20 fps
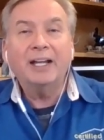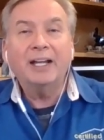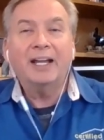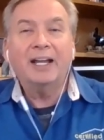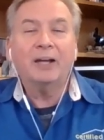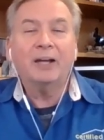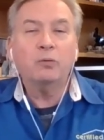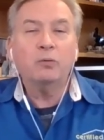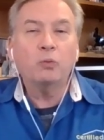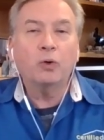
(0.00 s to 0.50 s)

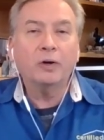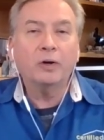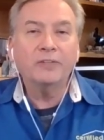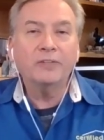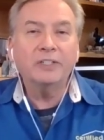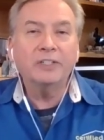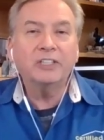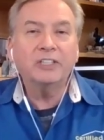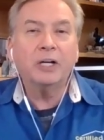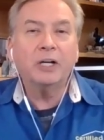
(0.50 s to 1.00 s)
at one of
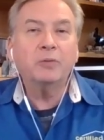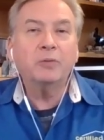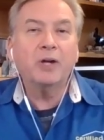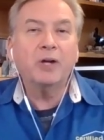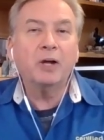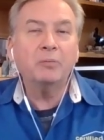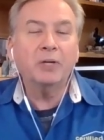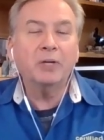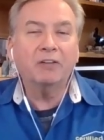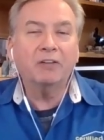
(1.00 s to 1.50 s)
these
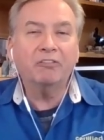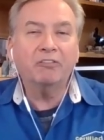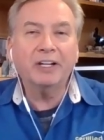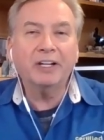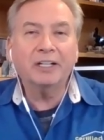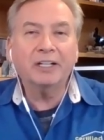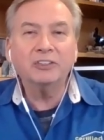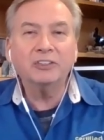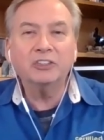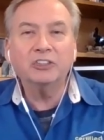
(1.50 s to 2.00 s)
upcoming
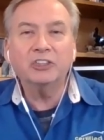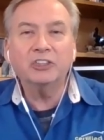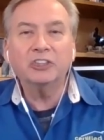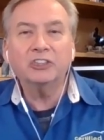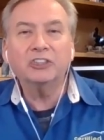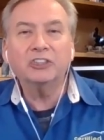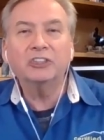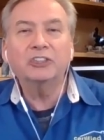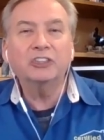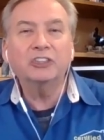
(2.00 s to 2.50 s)
events.
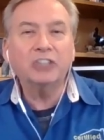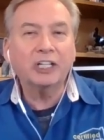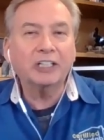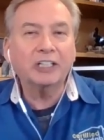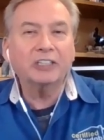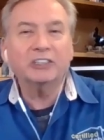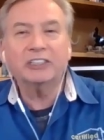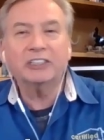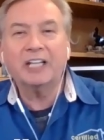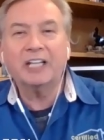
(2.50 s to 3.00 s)
Just check
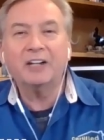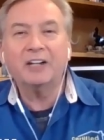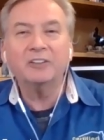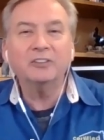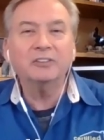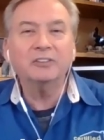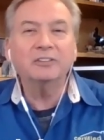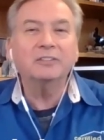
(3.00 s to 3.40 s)
us out,